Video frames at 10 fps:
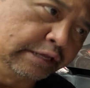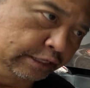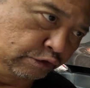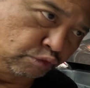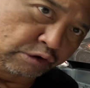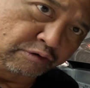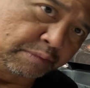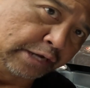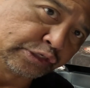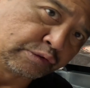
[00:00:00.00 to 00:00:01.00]
in the rear of
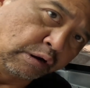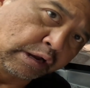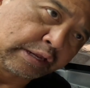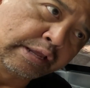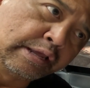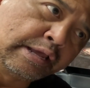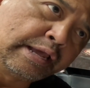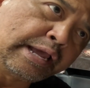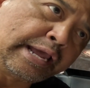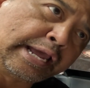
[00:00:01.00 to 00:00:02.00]
my truck
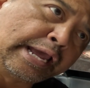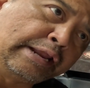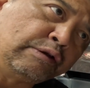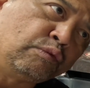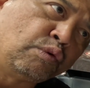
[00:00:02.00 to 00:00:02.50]
and